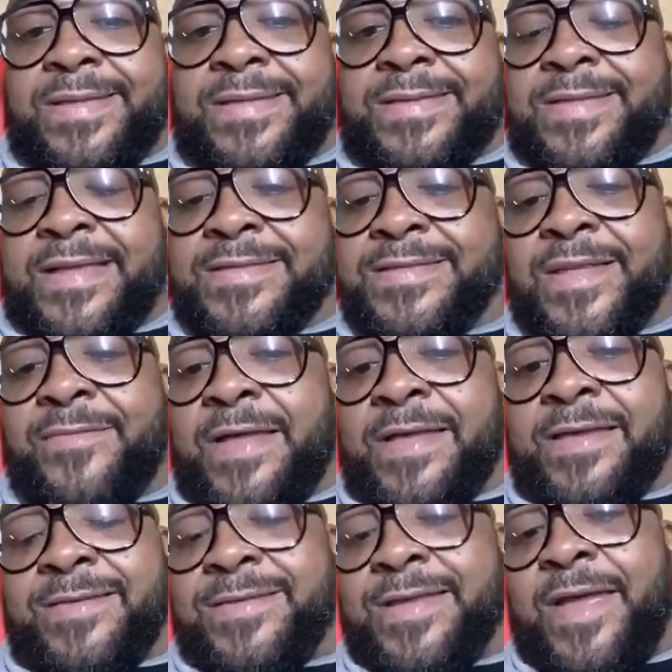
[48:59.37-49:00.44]
that stuff
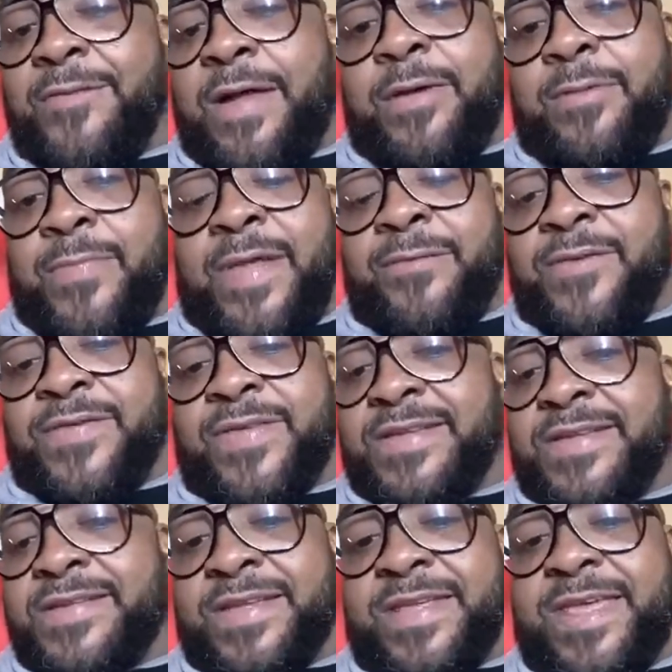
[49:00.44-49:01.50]
I'll never
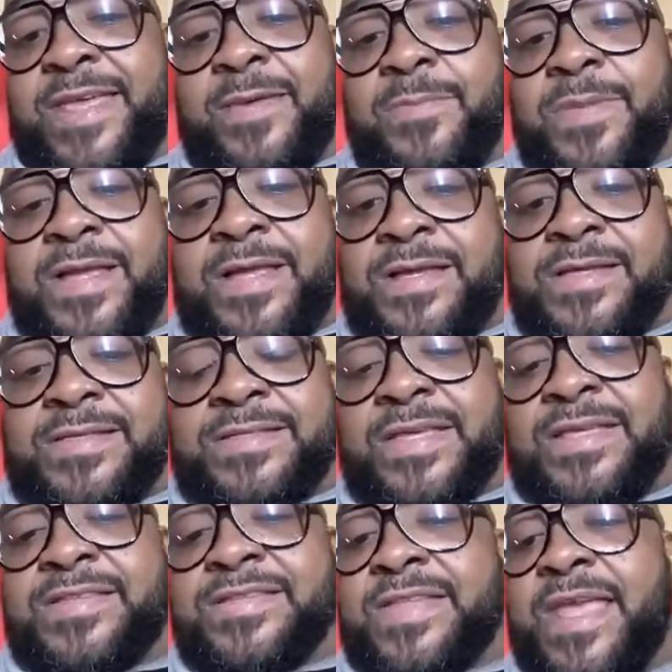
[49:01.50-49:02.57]
touch it again because
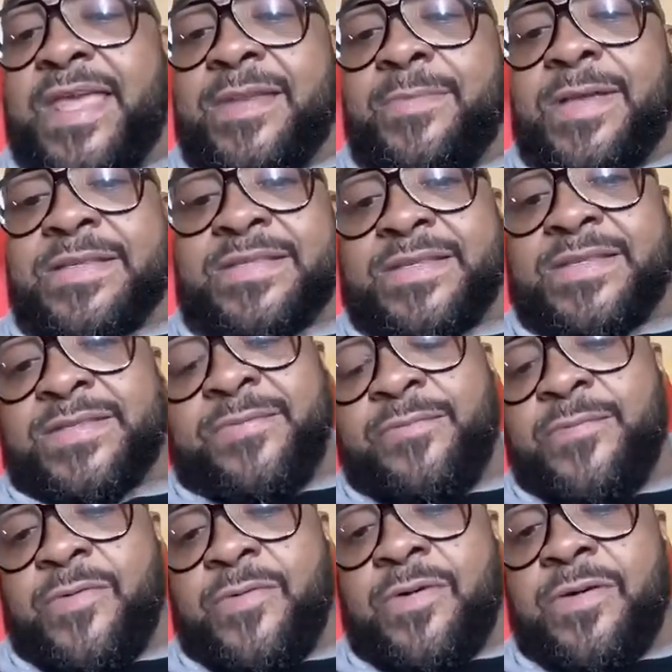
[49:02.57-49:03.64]
it stayed in my system
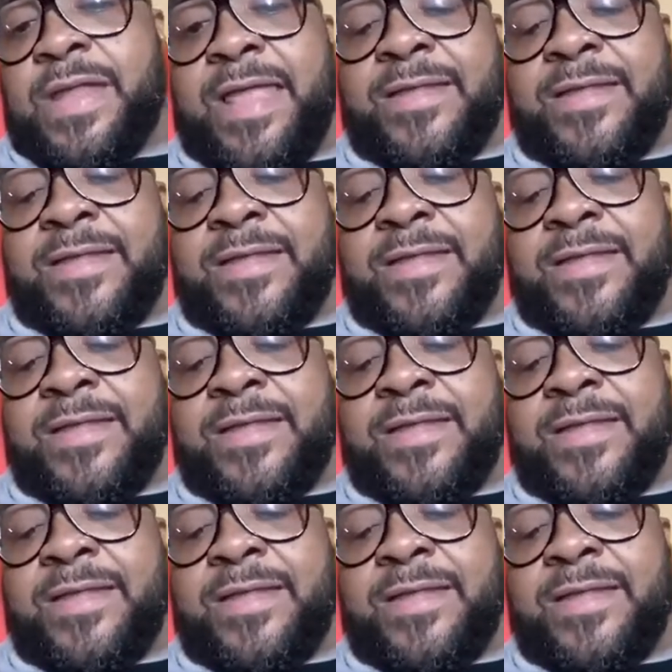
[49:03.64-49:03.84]
for like